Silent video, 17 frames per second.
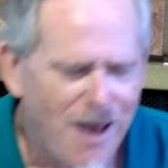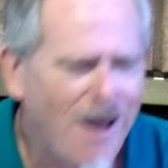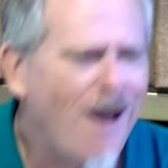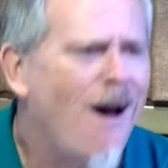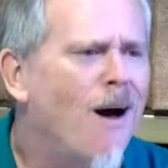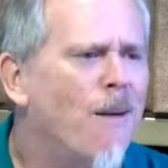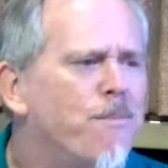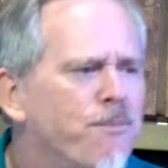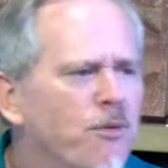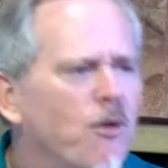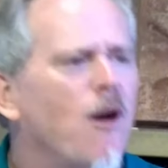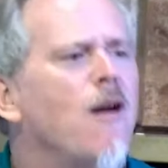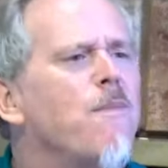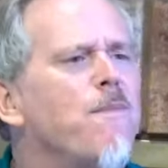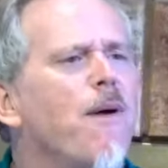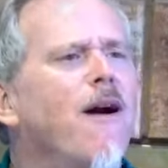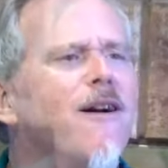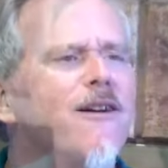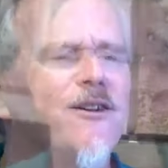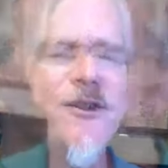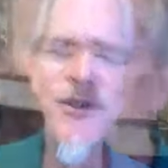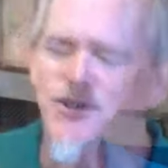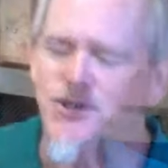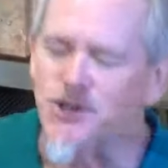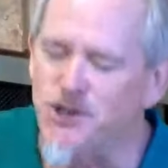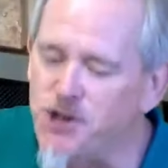A prayer
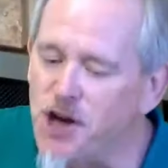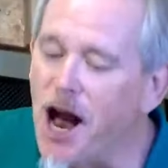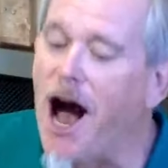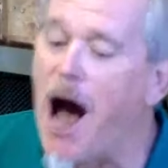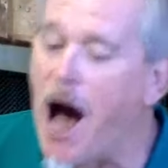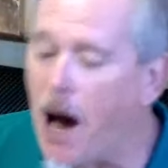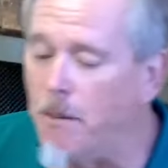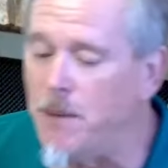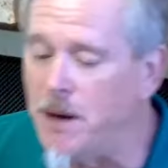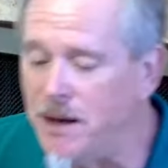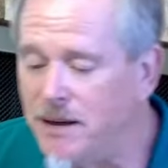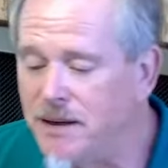partner's job